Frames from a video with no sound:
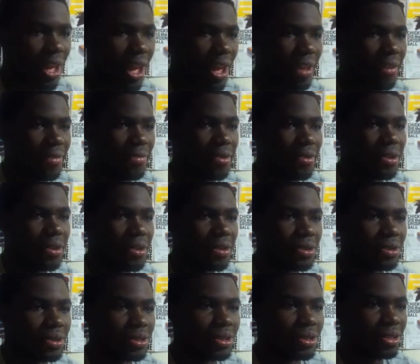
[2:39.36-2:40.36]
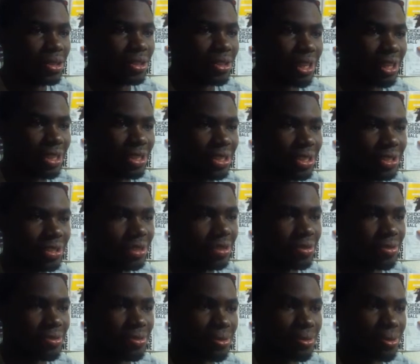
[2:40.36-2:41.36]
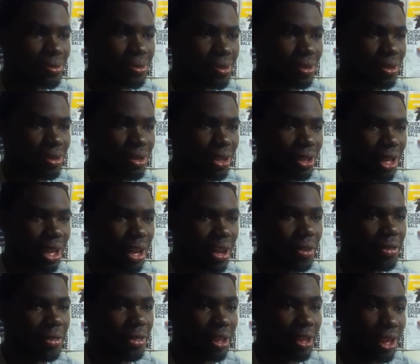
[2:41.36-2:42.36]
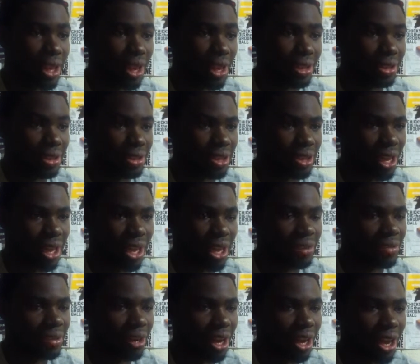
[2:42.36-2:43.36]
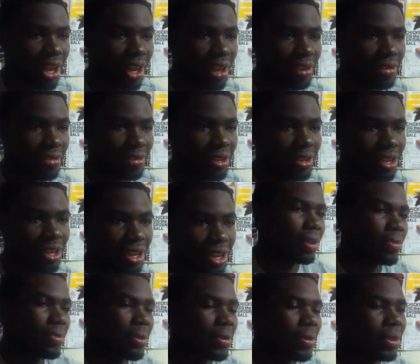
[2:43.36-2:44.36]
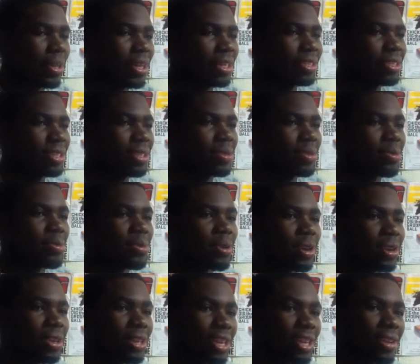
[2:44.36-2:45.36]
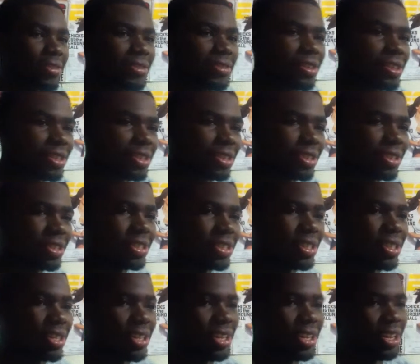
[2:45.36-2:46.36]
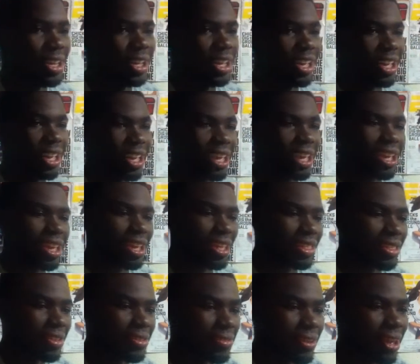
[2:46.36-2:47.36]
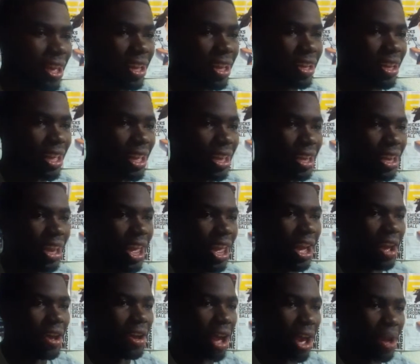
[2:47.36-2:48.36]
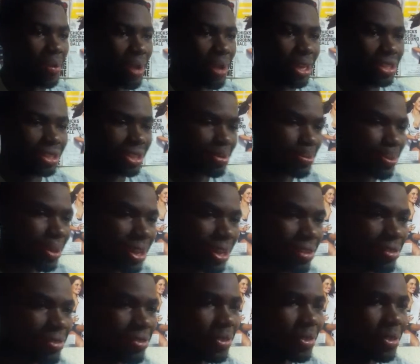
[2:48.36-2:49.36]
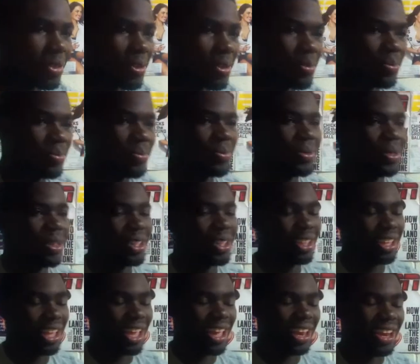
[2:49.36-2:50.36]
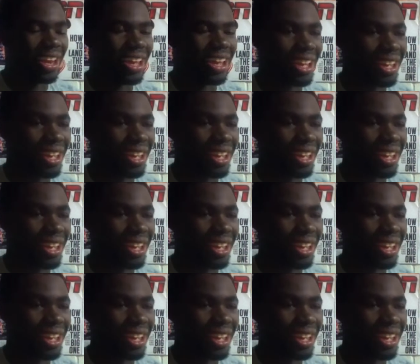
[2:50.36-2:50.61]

I feel just as healthy as I ever have. My relationship with Walt differs in the fact that now I'm actually playing for him, and